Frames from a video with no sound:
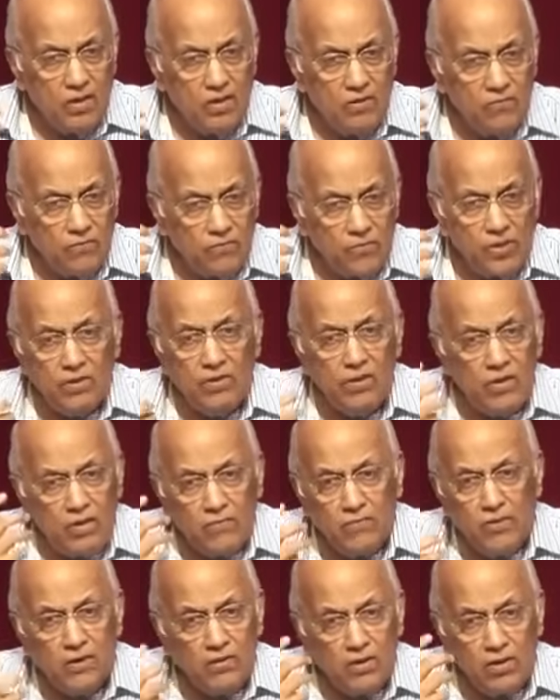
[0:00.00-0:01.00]
And very,
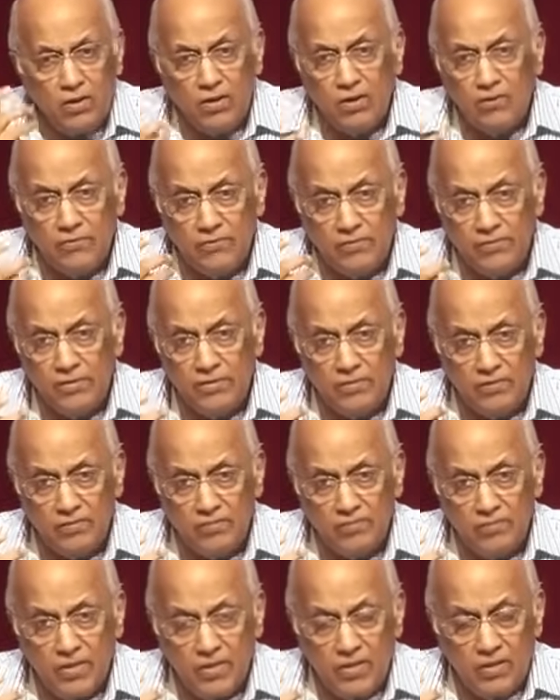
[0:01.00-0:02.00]
very often,
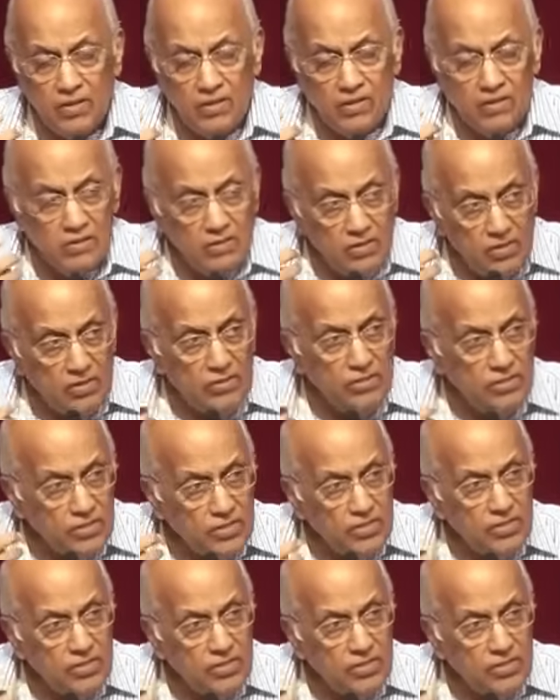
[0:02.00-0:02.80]
this